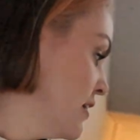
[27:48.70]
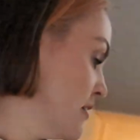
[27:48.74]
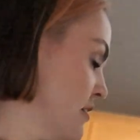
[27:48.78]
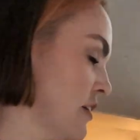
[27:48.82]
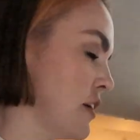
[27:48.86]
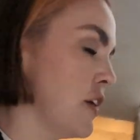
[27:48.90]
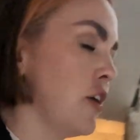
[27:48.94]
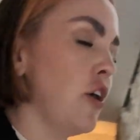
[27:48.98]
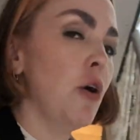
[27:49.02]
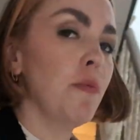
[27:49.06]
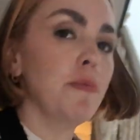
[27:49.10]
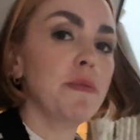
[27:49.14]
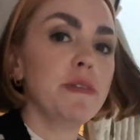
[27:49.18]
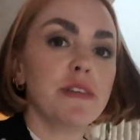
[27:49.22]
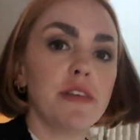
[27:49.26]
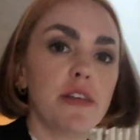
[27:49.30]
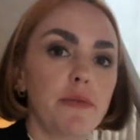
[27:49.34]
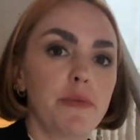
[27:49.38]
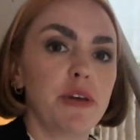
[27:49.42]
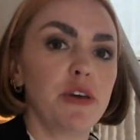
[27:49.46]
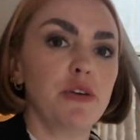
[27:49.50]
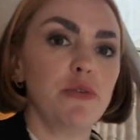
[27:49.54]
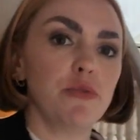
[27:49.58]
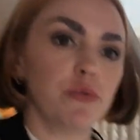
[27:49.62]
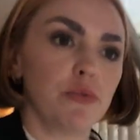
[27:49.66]
the carpenter that
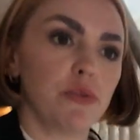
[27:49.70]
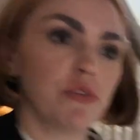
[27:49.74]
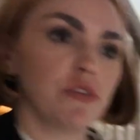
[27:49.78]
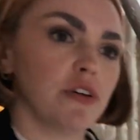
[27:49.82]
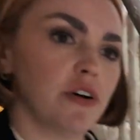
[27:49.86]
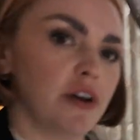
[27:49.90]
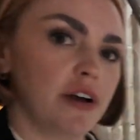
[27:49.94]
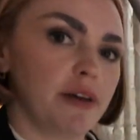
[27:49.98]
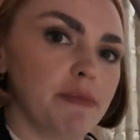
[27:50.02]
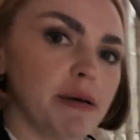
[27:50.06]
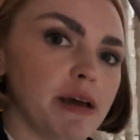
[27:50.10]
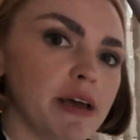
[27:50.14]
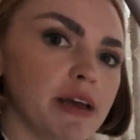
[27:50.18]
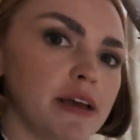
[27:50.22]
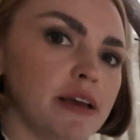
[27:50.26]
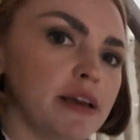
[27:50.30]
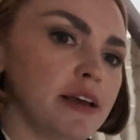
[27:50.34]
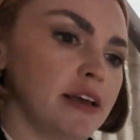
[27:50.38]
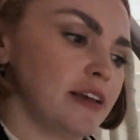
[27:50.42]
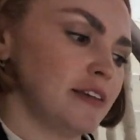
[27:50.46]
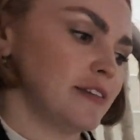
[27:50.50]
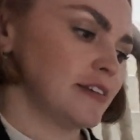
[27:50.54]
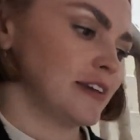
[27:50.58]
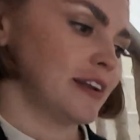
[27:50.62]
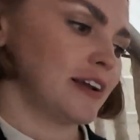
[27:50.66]
we use all the time,
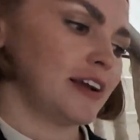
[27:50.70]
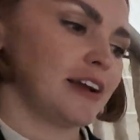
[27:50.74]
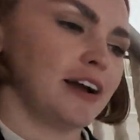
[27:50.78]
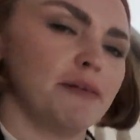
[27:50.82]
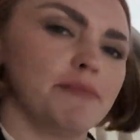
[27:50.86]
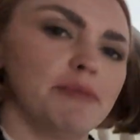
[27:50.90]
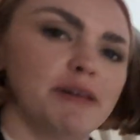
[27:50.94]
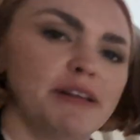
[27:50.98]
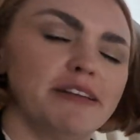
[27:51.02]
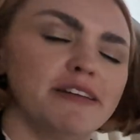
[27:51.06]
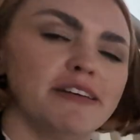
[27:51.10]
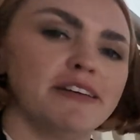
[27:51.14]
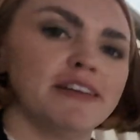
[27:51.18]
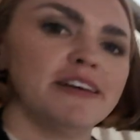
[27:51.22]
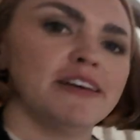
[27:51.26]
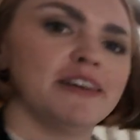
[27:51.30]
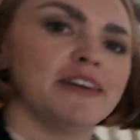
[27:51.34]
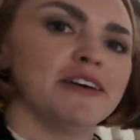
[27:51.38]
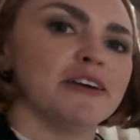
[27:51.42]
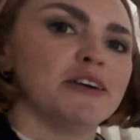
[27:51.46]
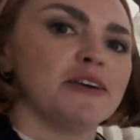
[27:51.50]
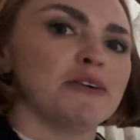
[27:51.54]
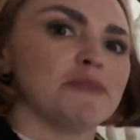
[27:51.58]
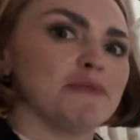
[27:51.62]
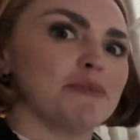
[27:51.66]
he's going to come and
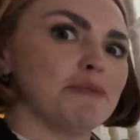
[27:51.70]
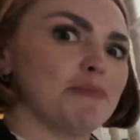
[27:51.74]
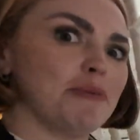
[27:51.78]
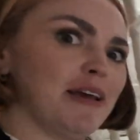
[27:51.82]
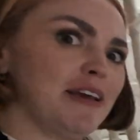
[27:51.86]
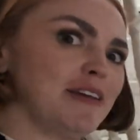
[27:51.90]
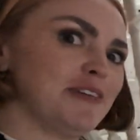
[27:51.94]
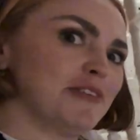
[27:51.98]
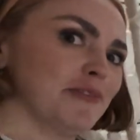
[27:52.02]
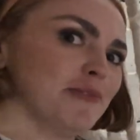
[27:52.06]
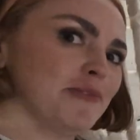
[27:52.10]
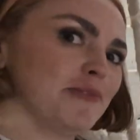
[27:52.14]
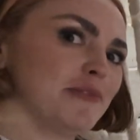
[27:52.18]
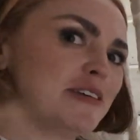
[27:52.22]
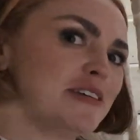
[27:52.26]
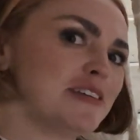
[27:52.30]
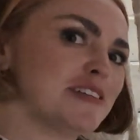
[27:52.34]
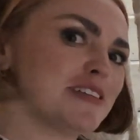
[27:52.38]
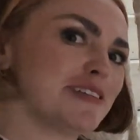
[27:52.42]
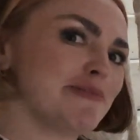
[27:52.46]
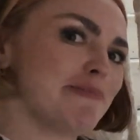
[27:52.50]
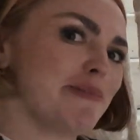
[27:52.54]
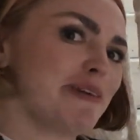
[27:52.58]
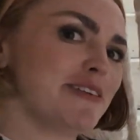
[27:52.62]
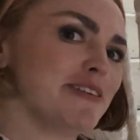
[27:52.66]
replace all
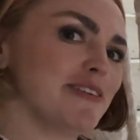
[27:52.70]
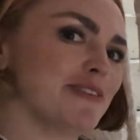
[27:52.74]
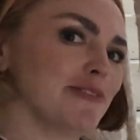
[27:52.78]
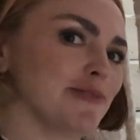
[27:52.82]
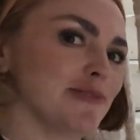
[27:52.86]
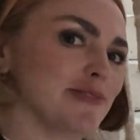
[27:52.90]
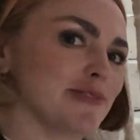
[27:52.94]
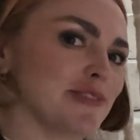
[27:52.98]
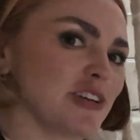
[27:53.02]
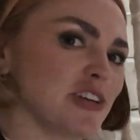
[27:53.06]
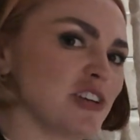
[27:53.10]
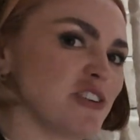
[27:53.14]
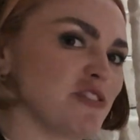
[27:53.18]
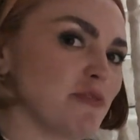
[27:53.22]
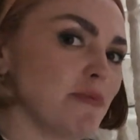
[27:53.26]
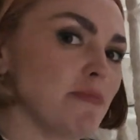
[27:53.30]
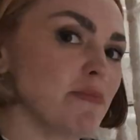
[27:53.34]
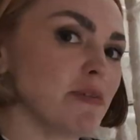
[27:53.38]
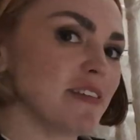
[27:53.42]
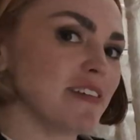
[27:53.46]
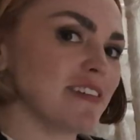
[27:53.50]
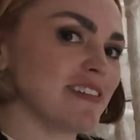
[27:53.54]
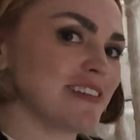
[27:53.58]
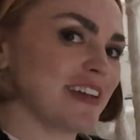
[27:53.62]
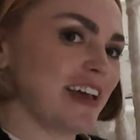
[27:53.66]
these spindles, because you
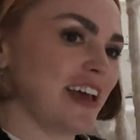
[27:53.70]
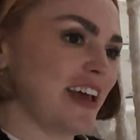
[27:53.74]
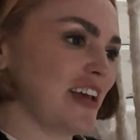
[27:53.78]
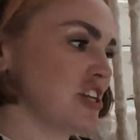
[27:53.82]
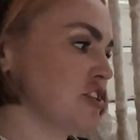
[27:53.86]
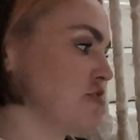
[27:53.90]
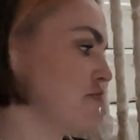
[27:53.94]
remember the stair